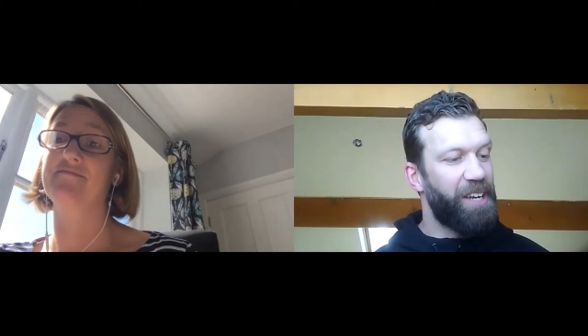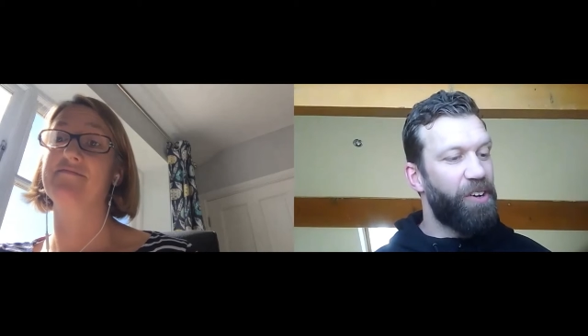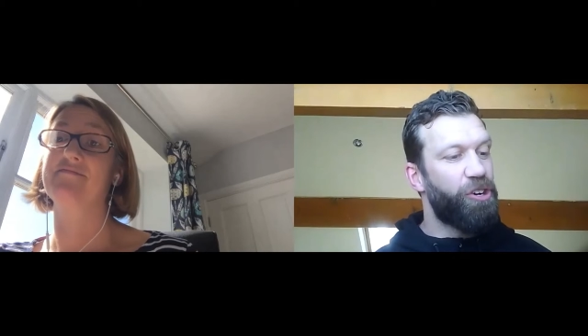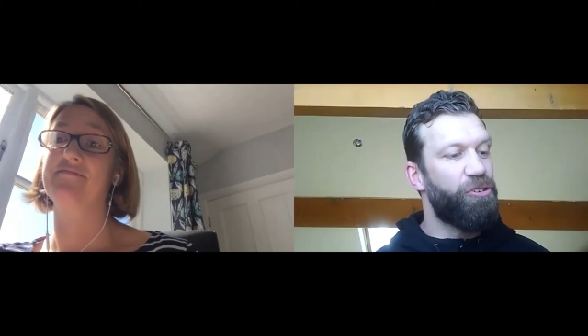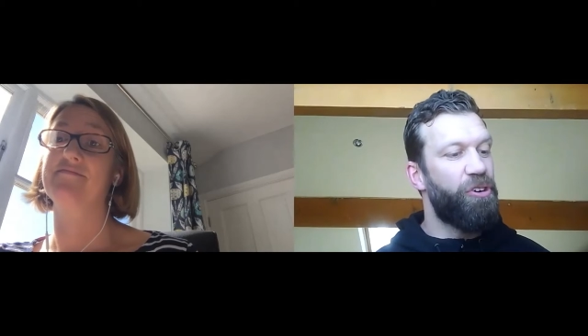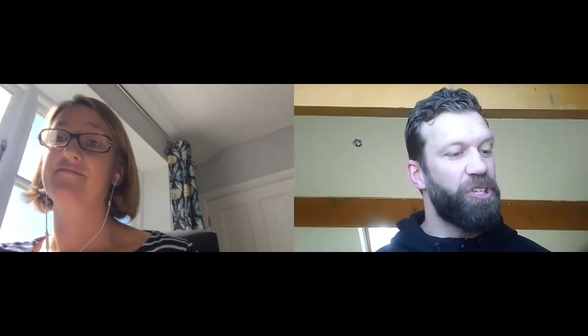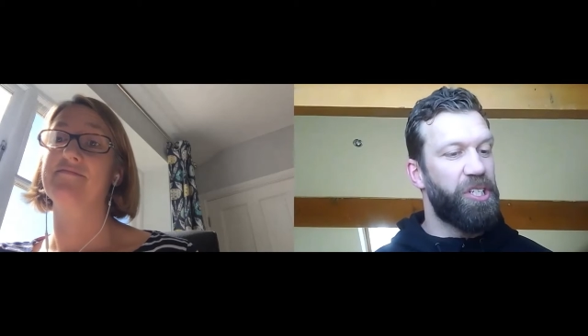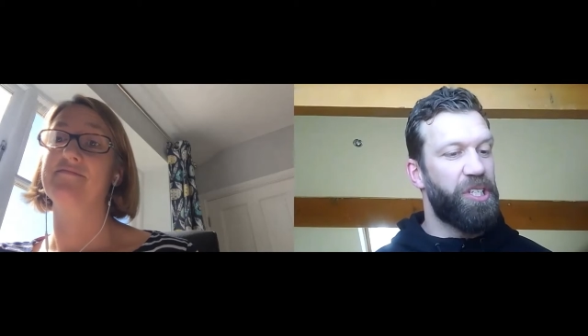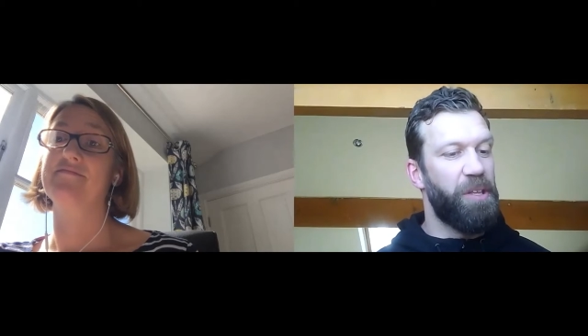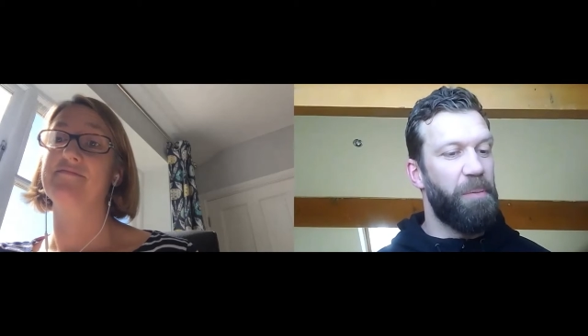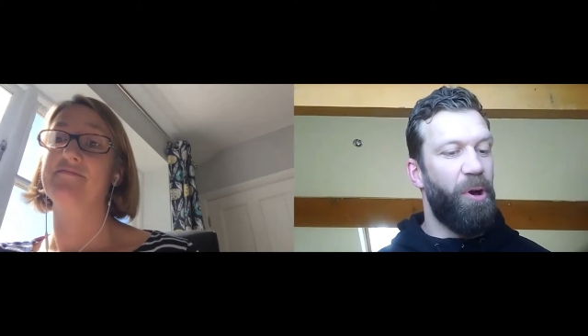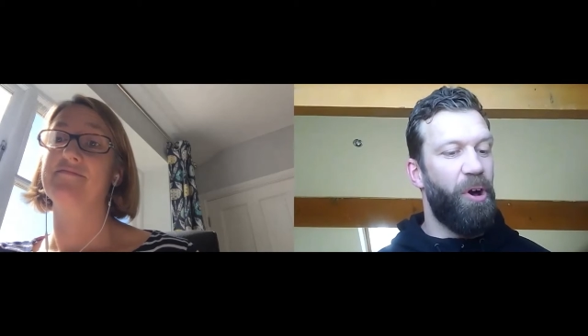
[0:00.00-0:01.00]
across the
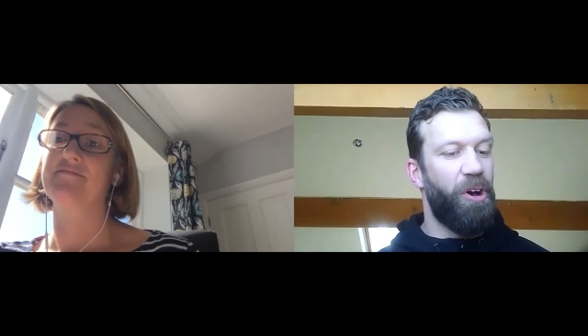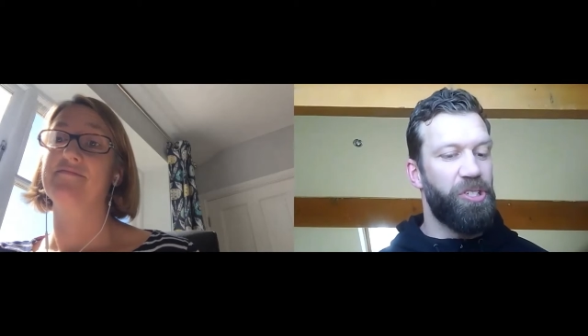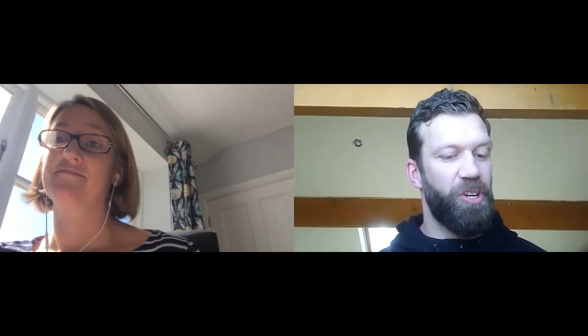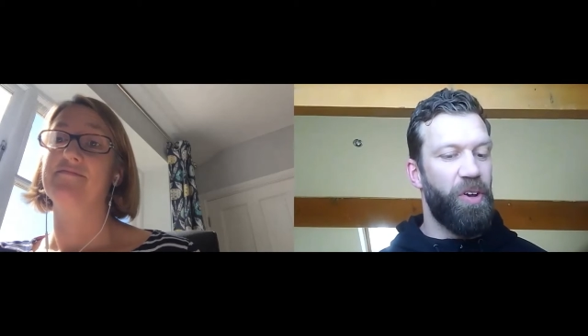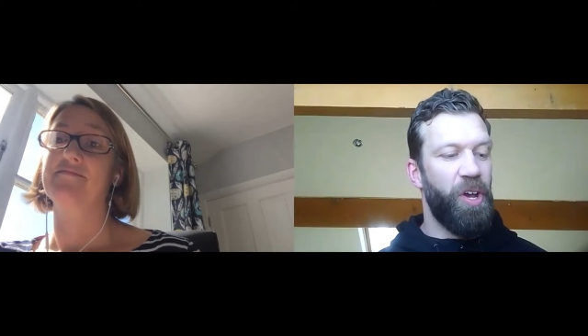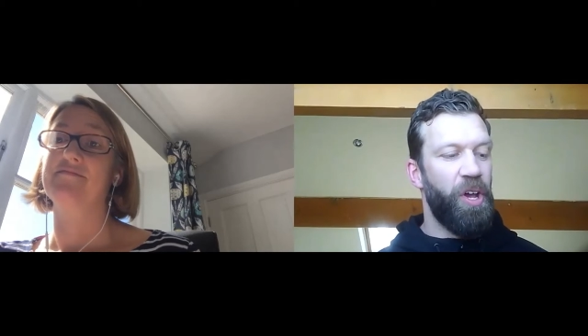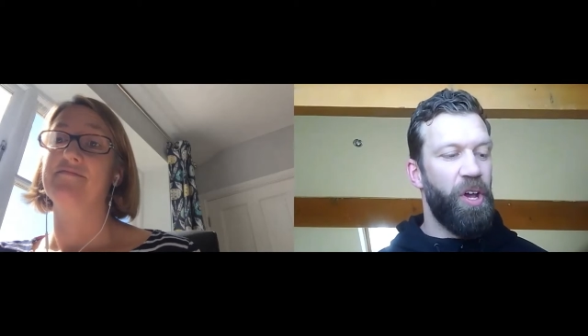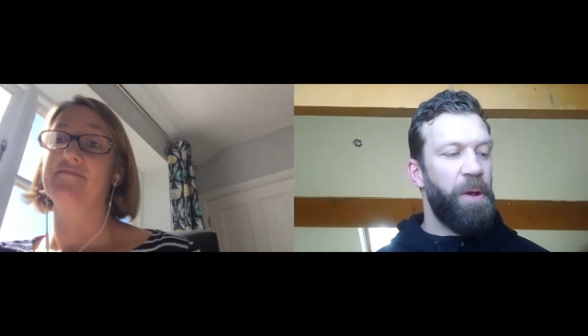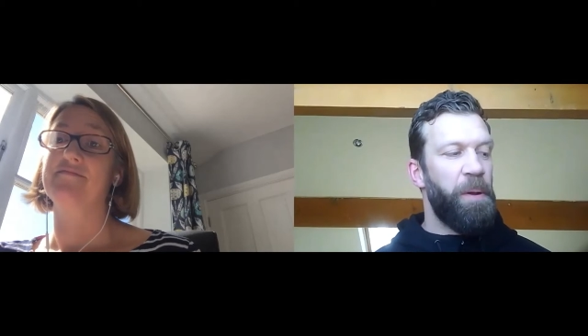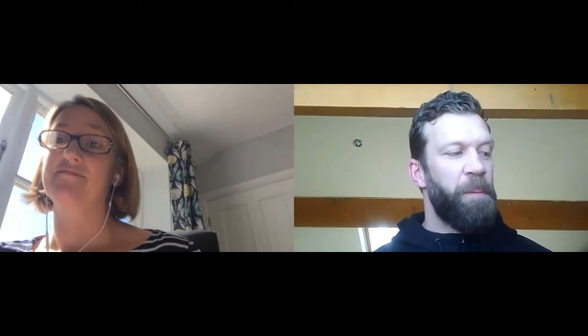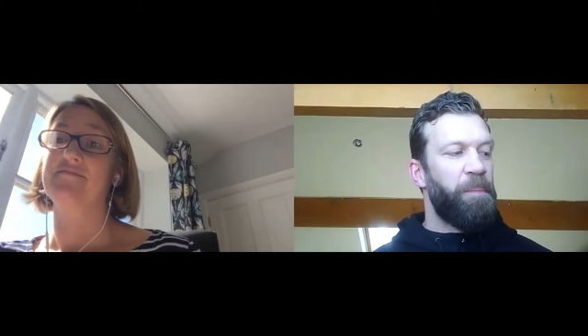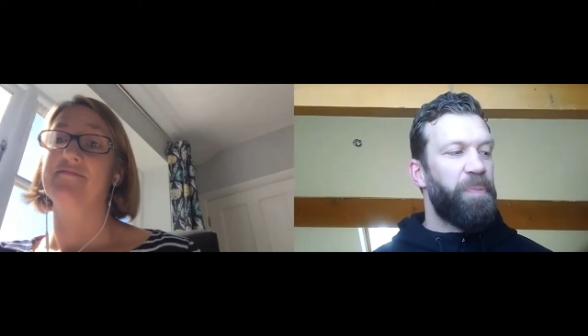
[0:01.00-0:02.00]
board. So,
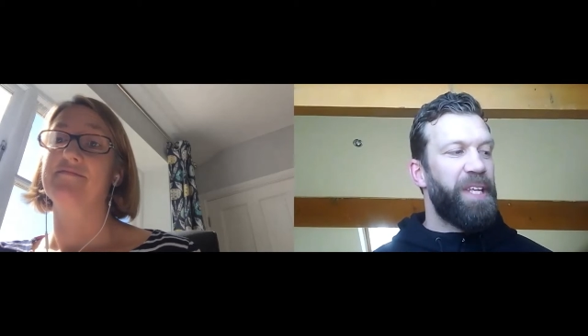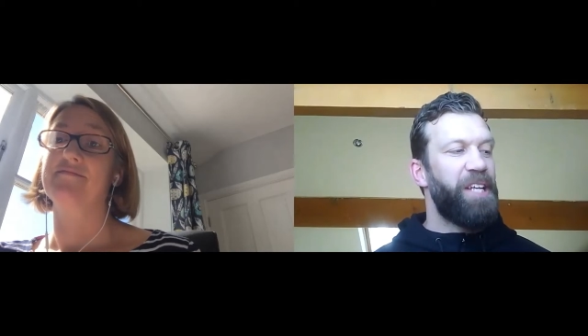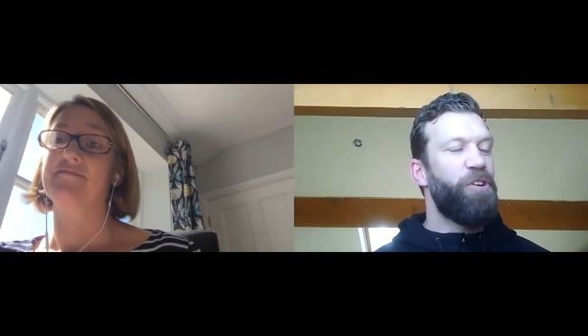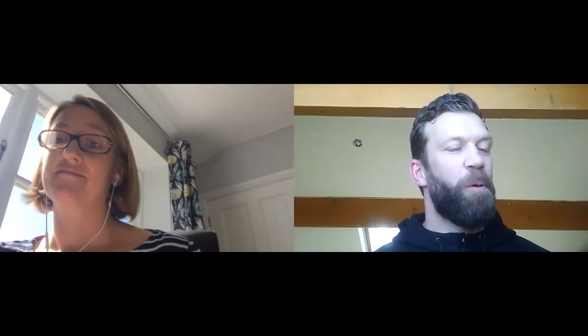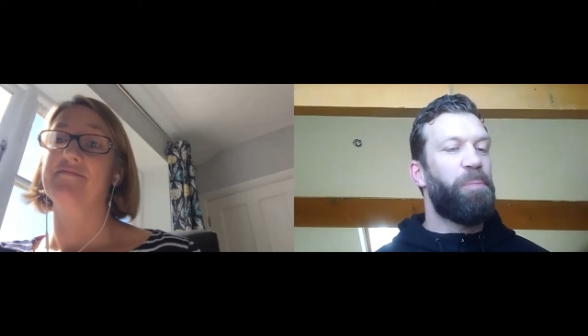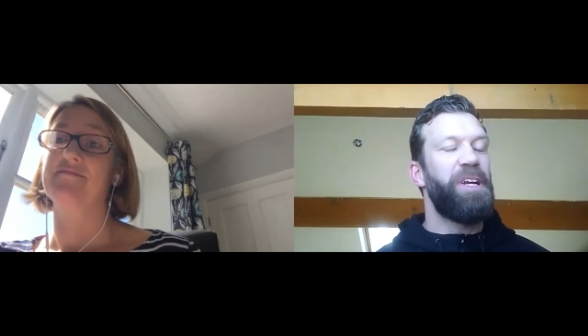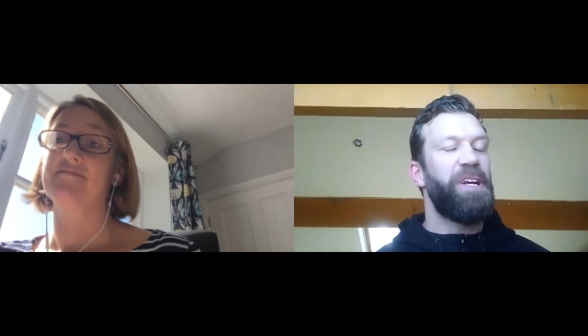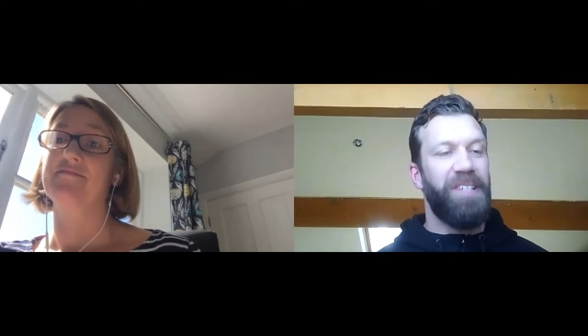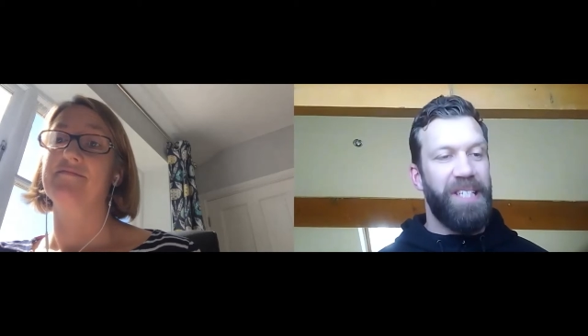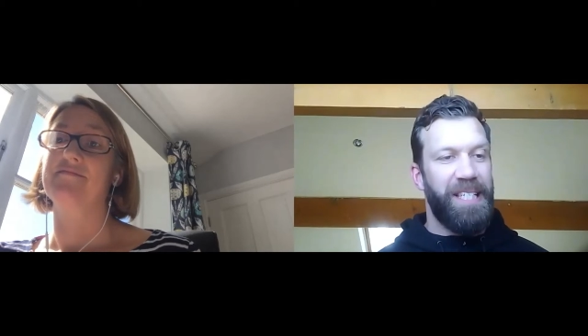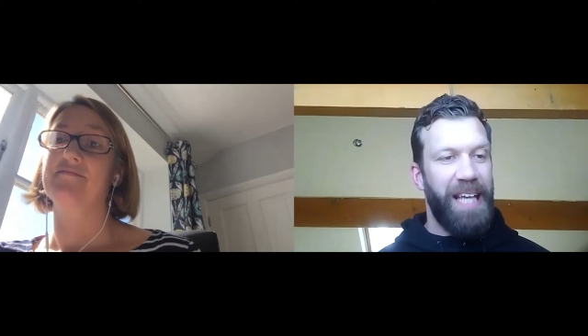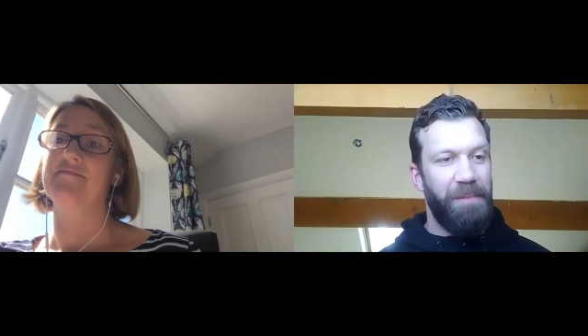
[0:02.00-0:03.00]
in your previous
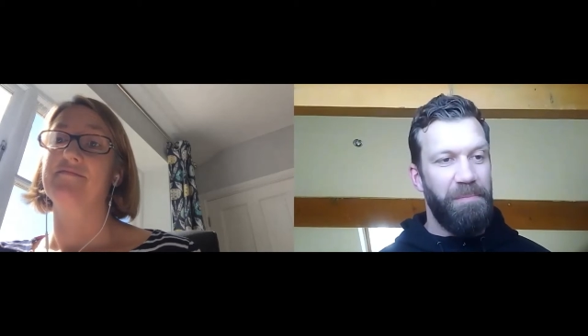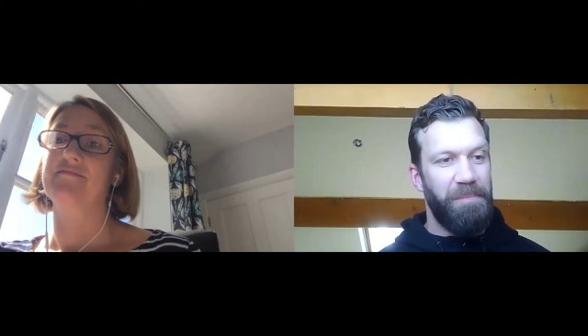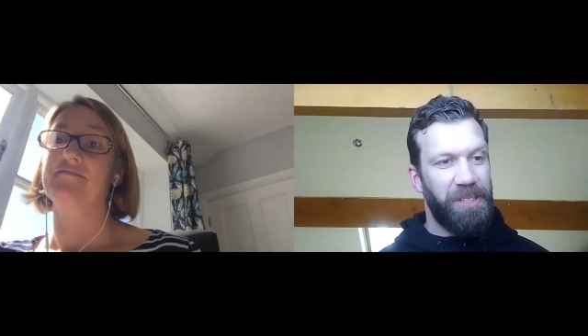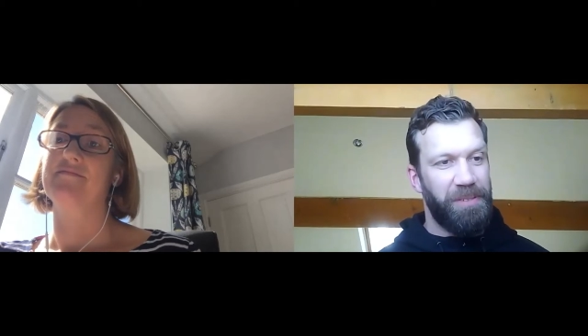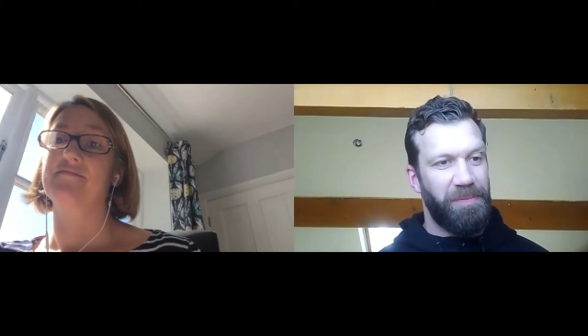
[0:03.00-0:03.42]
attempts,